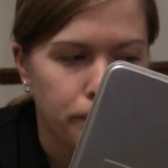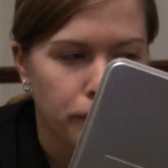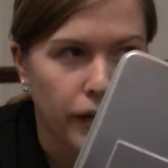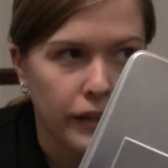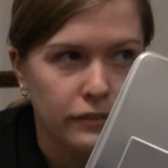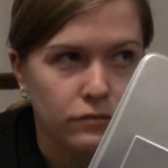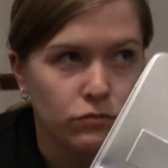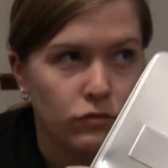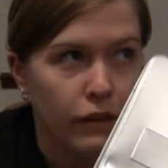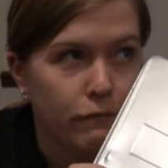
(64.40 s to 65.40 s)
But
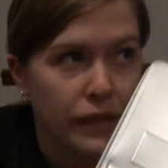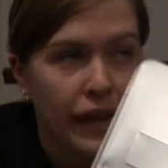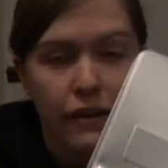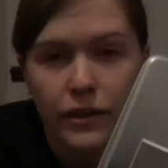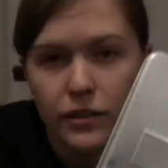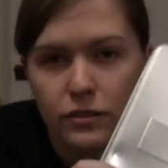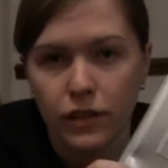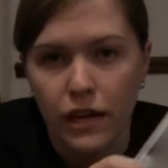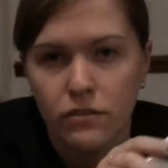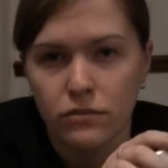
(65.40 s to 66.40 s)
I've been carrying this
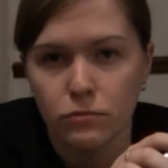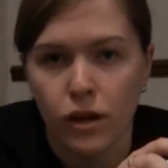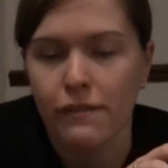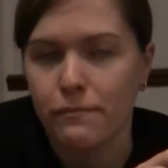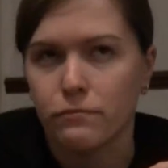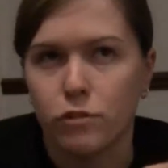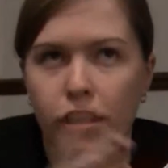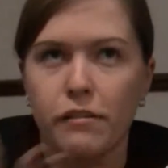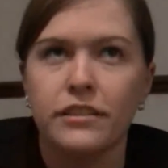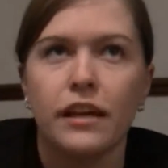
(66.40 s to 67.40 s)
around. Well,
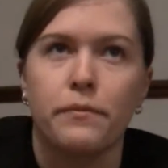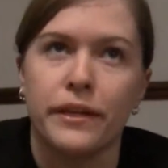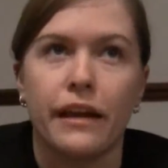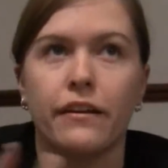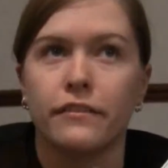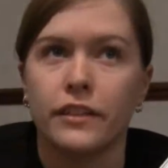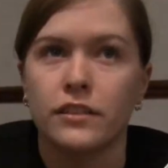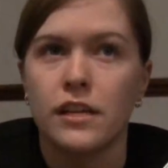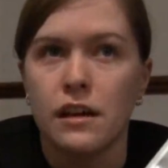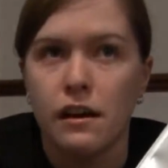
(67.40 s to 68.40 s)
I say I've been carrying it
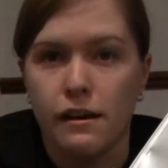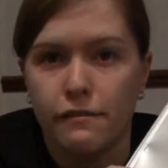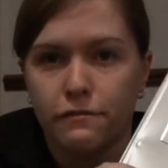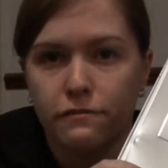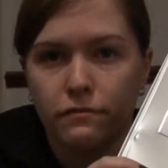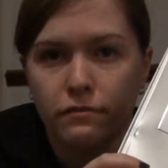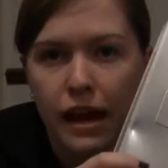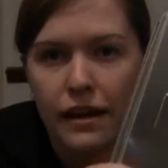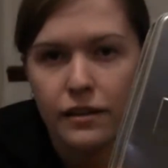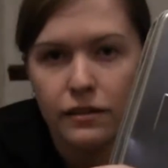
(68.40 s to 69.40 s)
around. I've
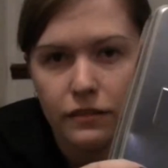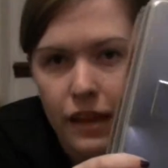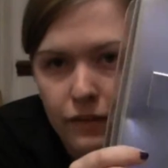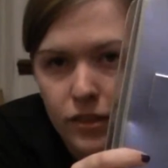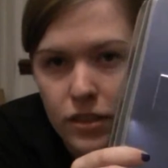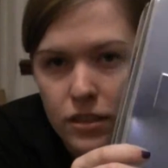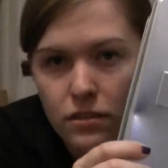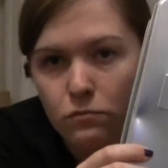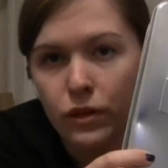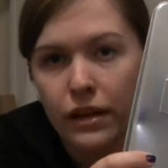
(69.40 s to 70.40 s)
had it ever
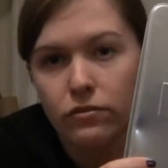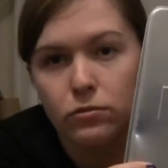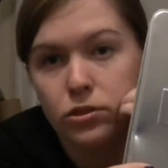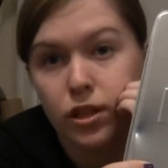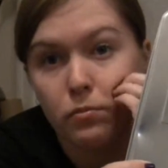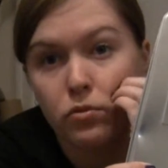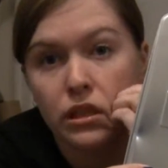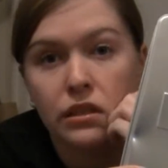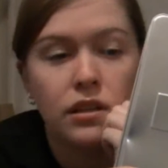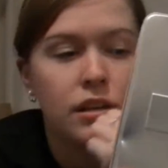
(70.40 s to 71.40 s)
since whenever it was I bought
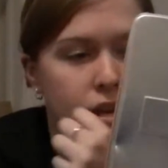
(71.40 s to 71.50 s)
it,